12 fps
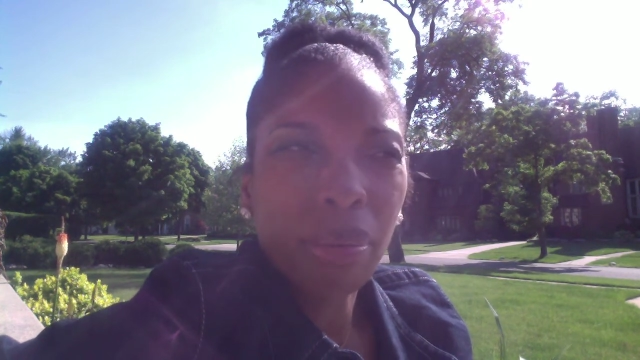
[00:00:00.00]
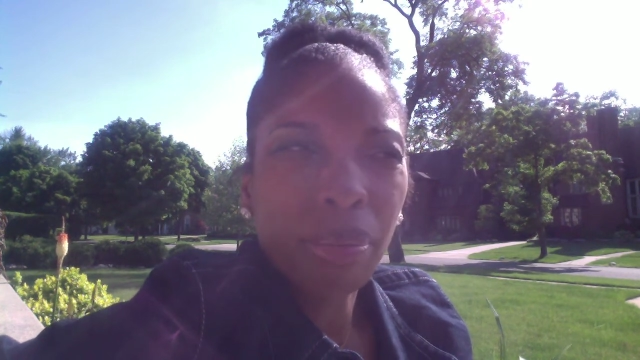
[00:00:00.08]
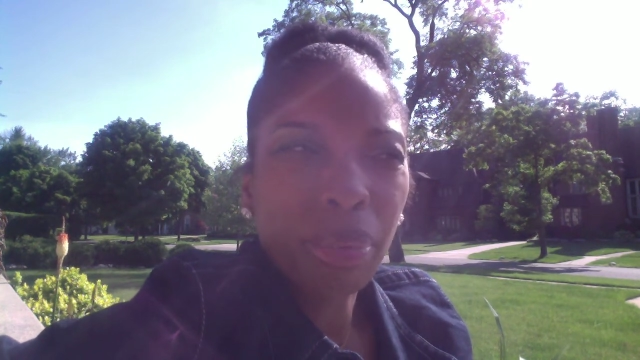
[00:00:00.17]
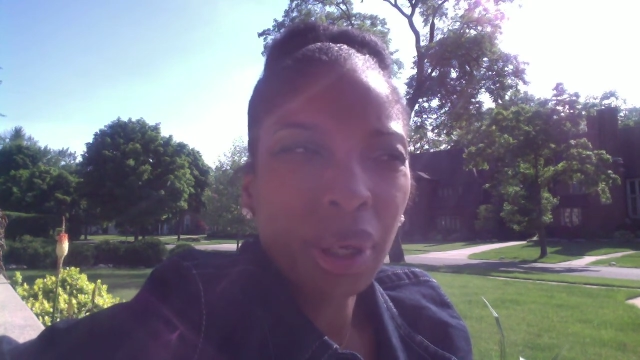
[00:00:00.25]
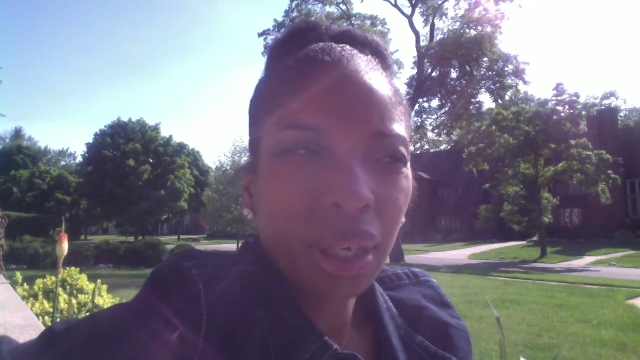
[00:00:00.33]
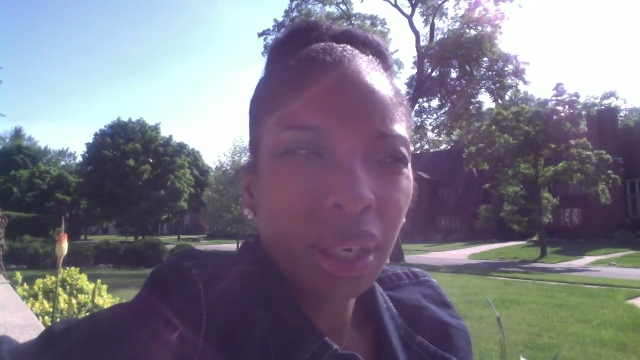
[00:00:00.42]

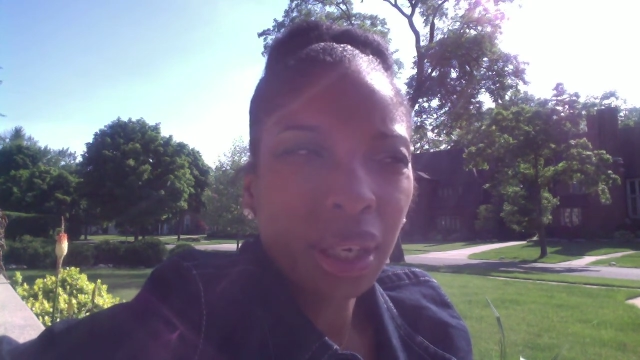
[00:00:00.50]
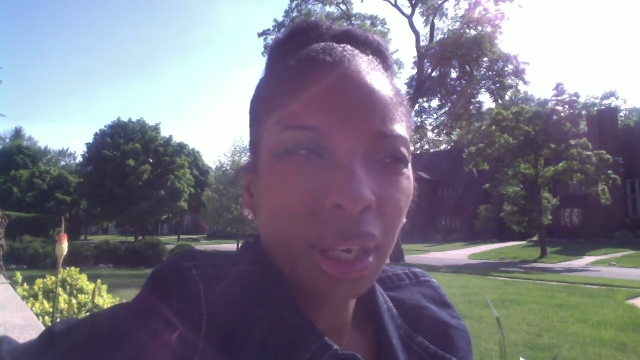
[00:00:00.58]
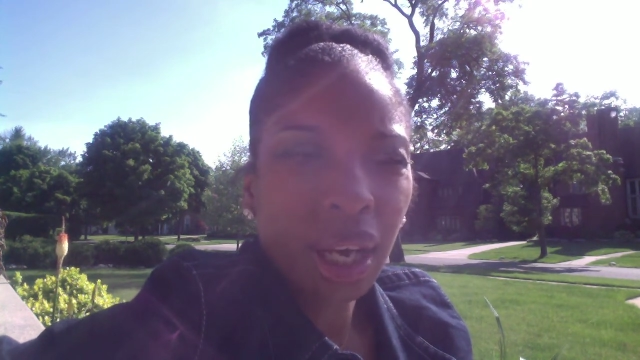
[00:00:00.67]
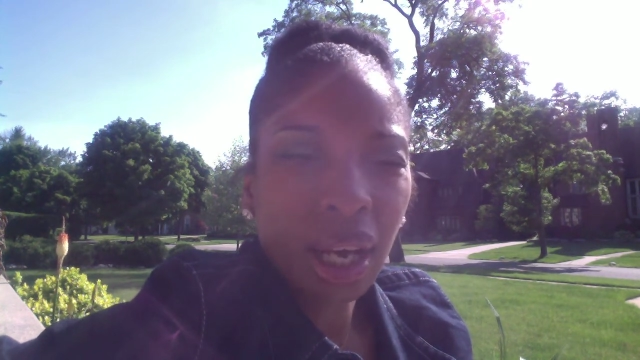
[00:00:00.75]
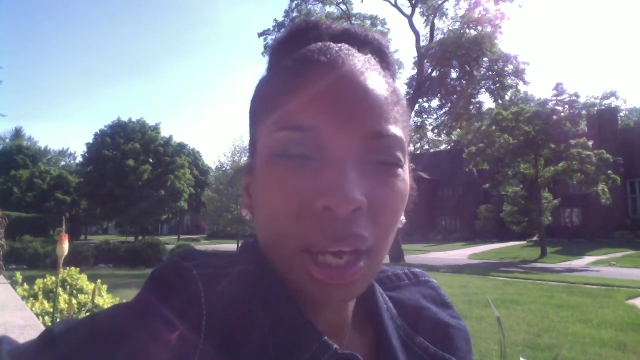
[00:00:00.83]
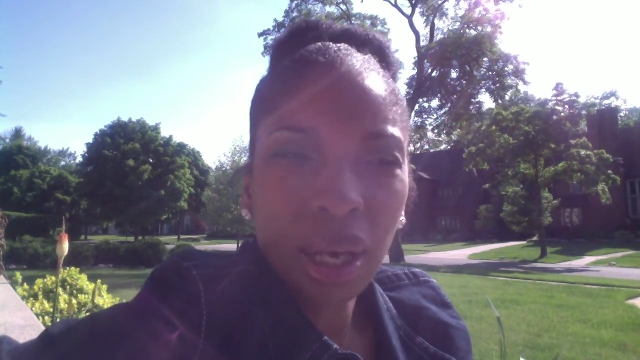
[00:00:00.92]
But
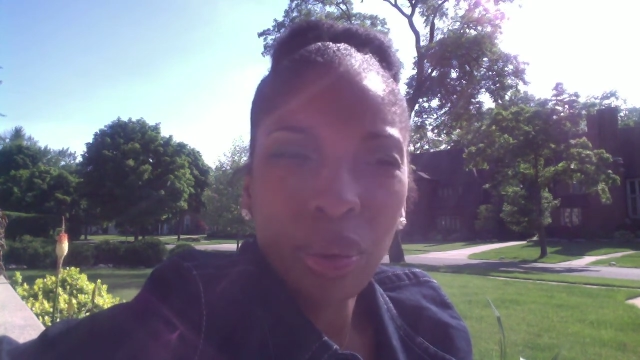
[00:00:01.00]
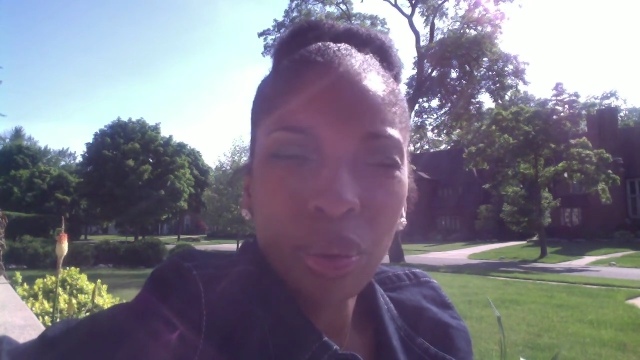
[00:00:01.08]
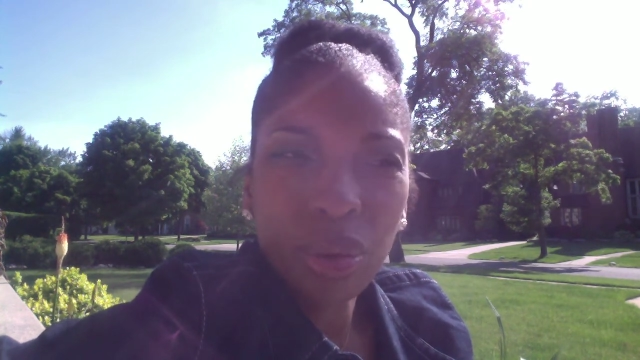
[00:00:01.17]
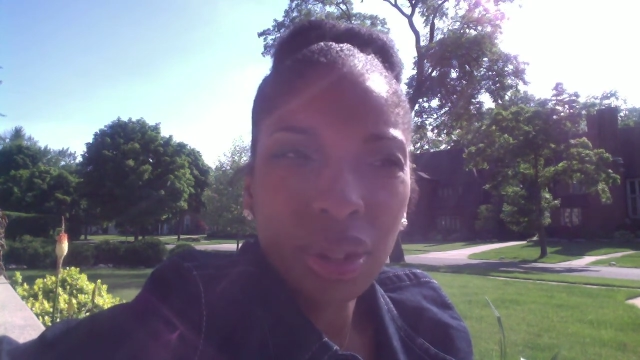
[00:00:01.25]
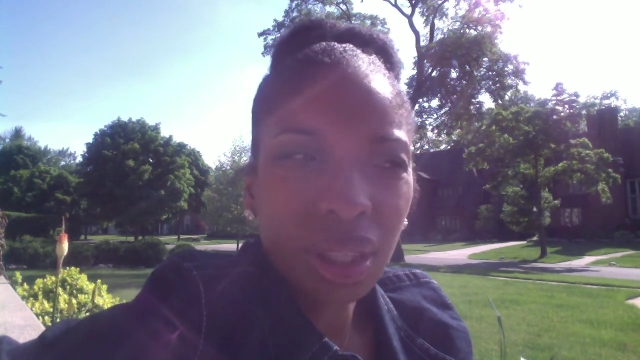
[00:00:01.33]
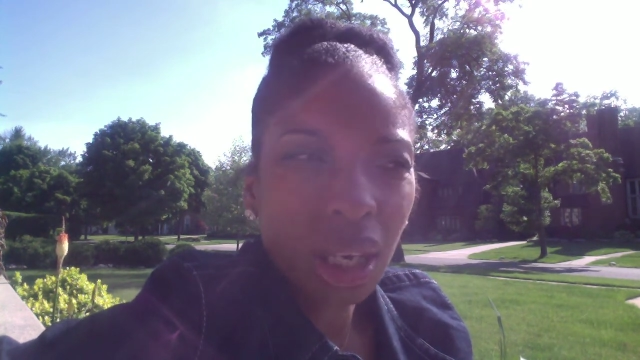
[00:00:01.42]
I
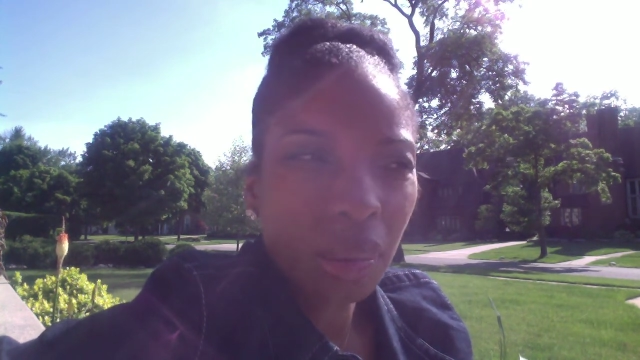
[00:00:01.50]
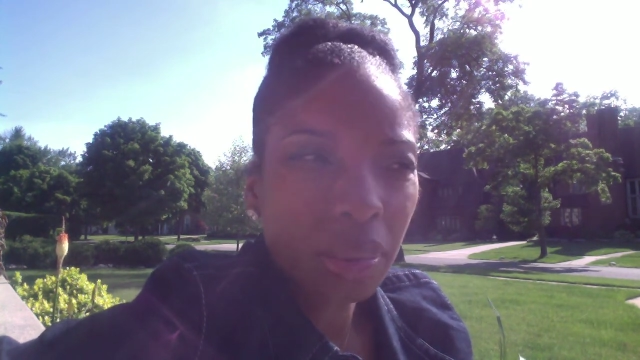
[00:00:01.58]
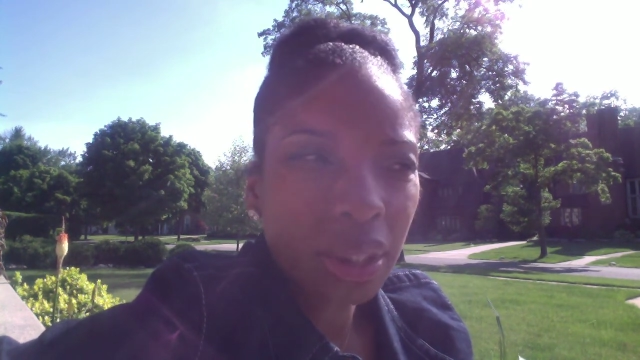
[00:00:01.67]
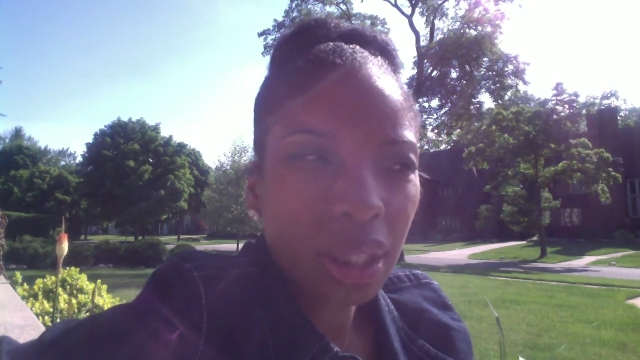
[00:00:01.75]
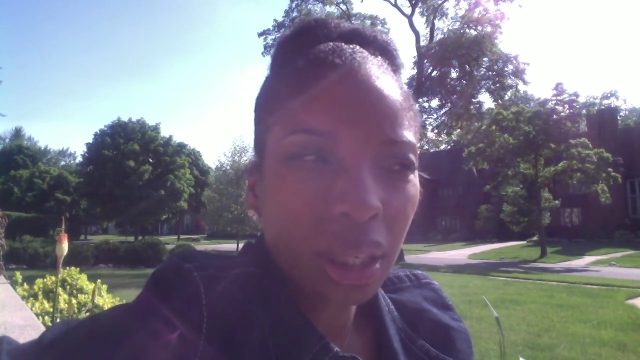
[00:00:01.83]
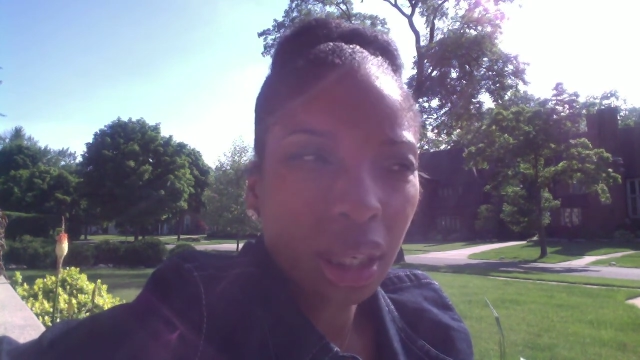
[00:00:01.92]
was coming
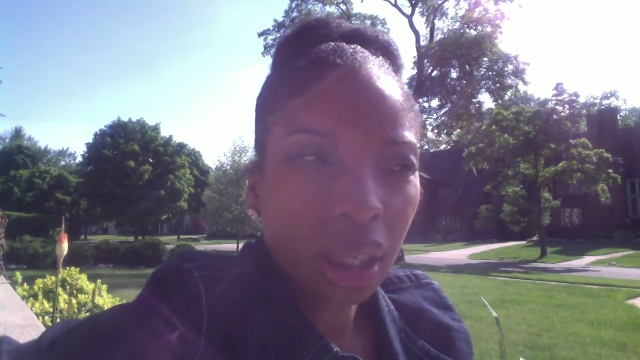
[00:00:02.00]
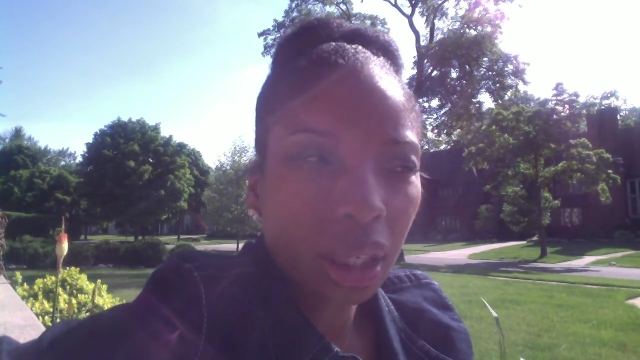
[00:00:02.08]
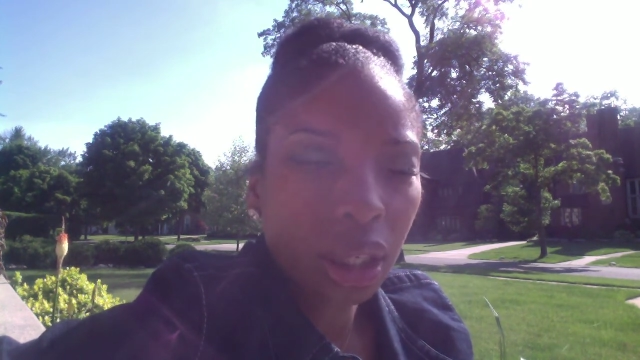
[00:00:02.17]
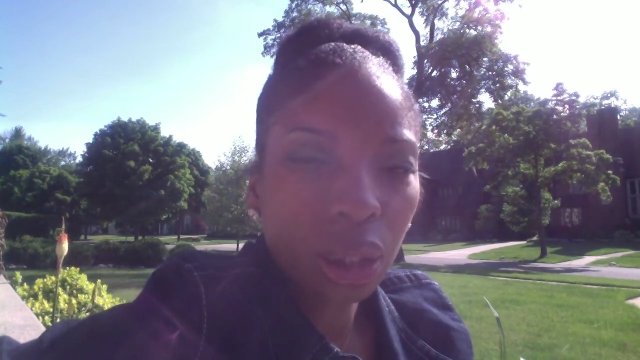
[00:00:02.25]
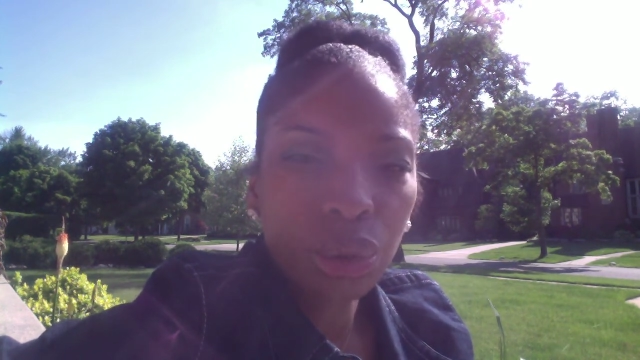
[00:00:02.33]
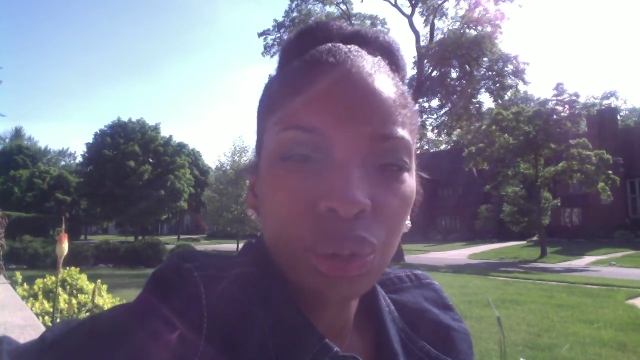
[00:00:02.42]
to the
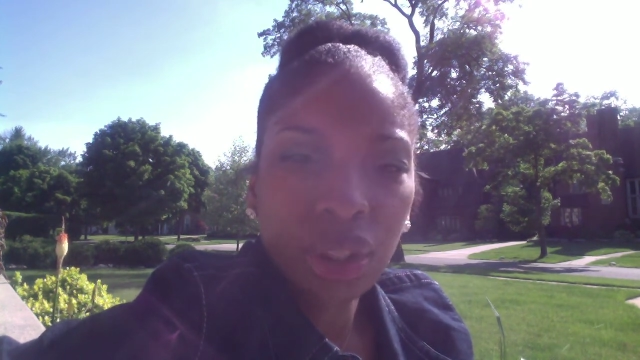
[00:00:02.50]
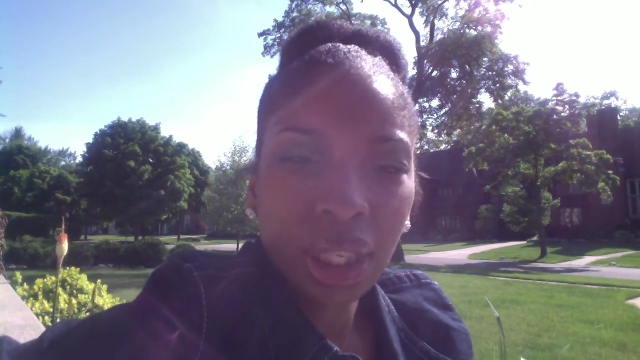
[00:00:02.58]
conclusion